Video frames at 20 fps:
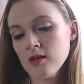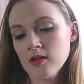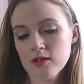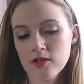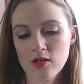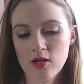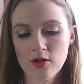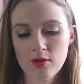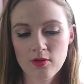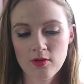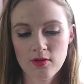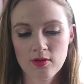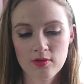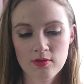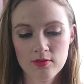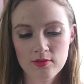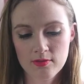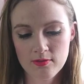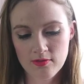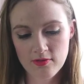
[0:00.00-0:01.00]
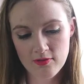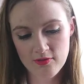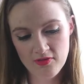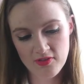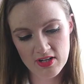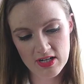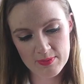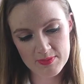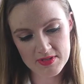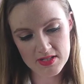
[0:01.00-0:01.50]
Now,
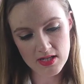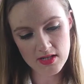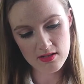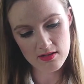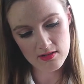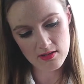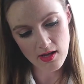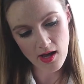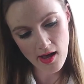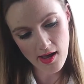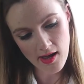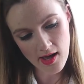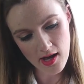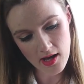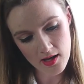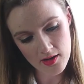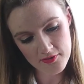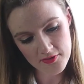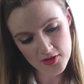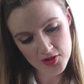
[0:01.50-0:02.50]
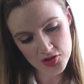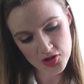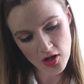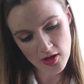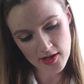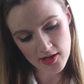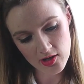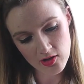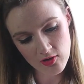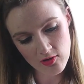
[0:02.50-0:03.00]
for lipstick, I have
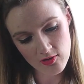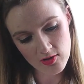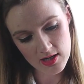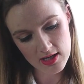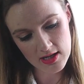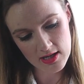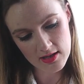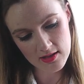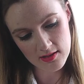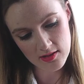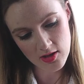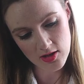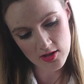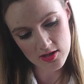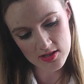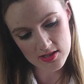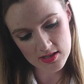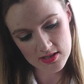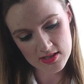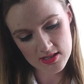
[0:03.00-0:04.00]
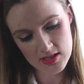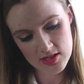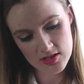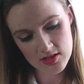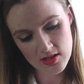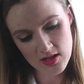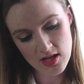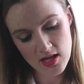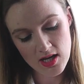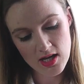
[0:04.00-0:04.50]
Shocking Coral Colour
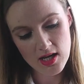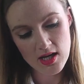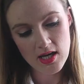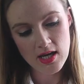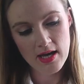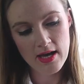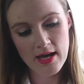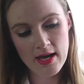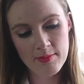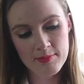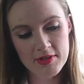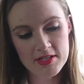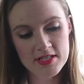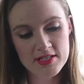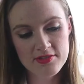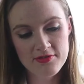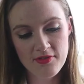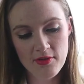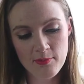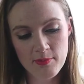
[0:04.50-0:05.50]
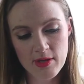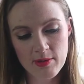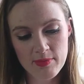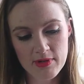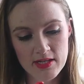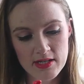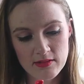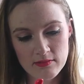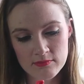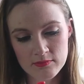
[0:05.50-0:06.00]
Sensational. This is from
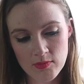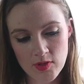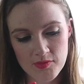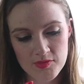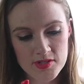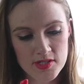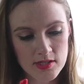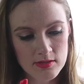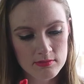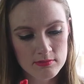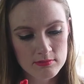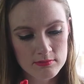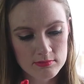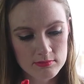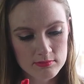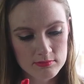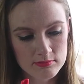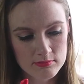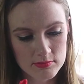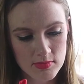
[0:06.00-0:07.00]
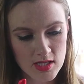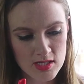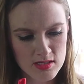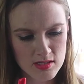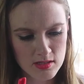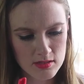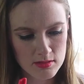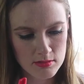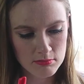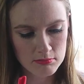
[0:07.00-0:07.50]
Maybelline, obviously, isn't
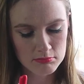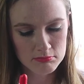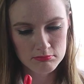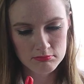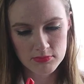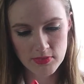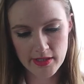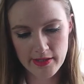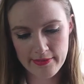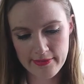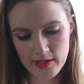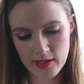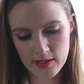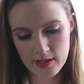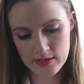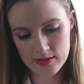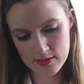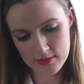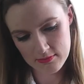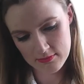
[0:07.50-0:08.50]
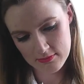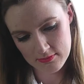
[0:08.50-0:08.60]
it? Yeah, I think it is.